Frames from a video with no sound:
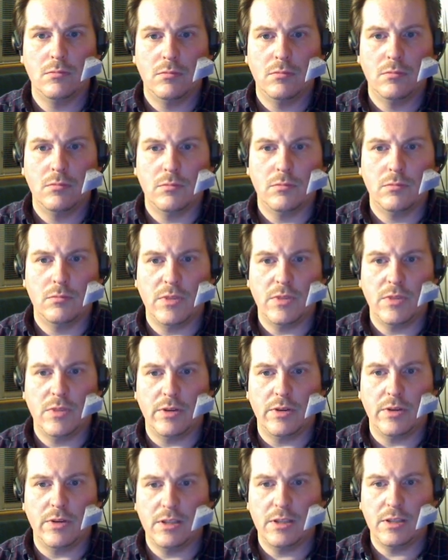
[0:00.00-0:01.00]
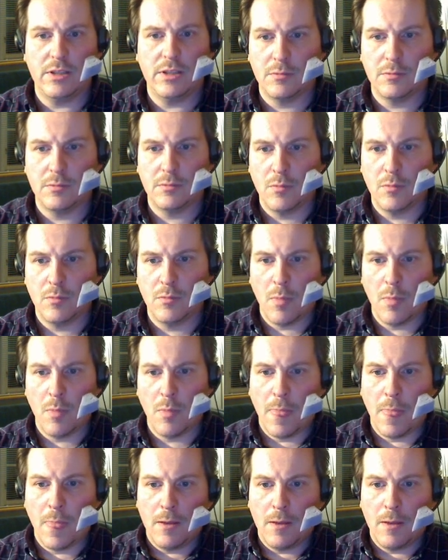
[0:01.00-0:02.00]
There it is.
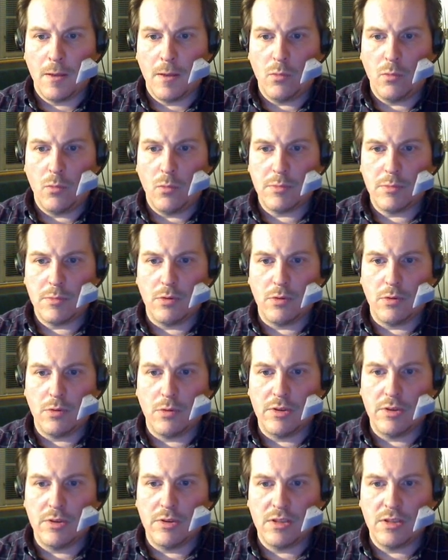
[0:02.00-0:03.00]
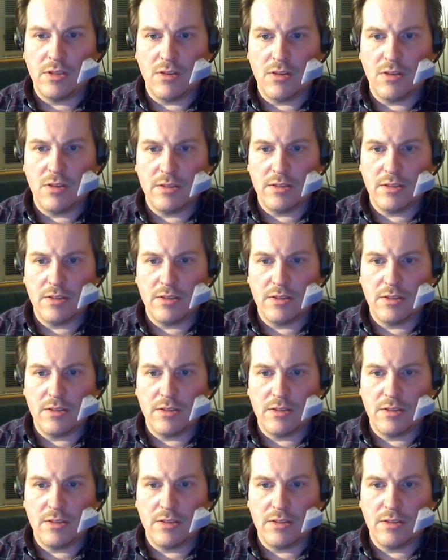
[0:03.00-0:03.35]
Web server is initializing.